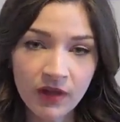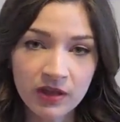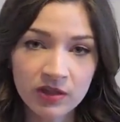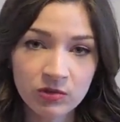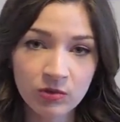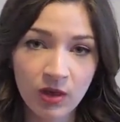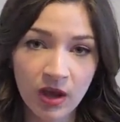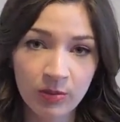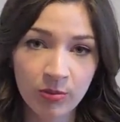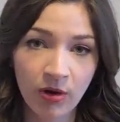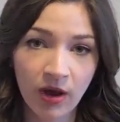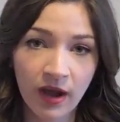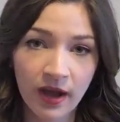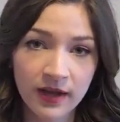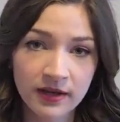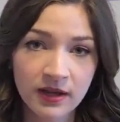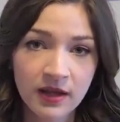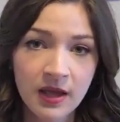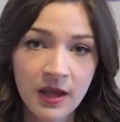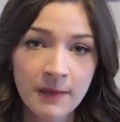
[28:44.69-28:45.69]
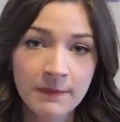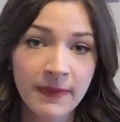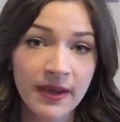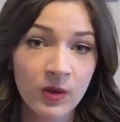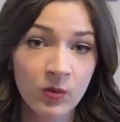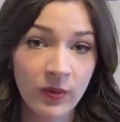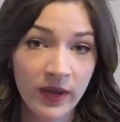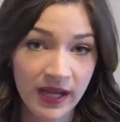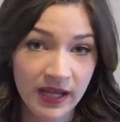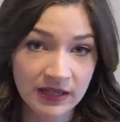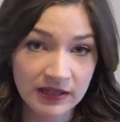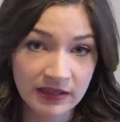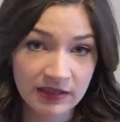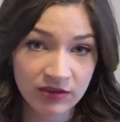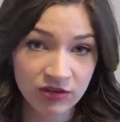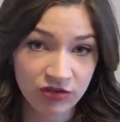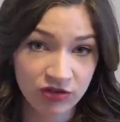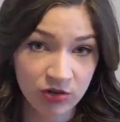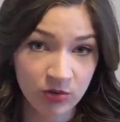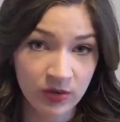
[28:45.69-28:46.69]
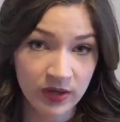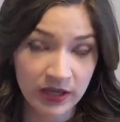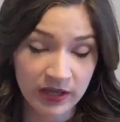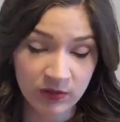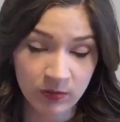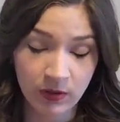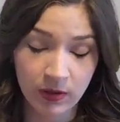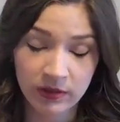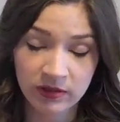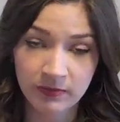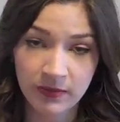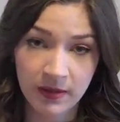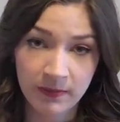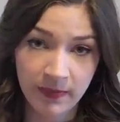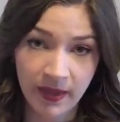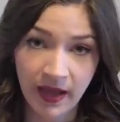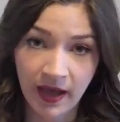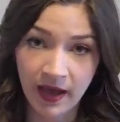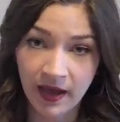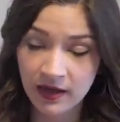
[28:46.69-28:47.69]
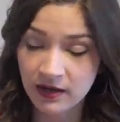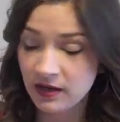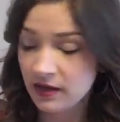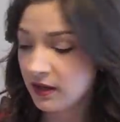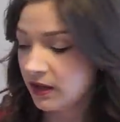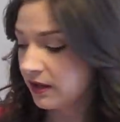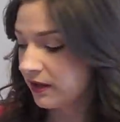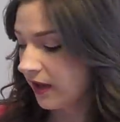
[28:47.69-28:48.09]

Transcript: So I brought my weights to do it as well as my mat,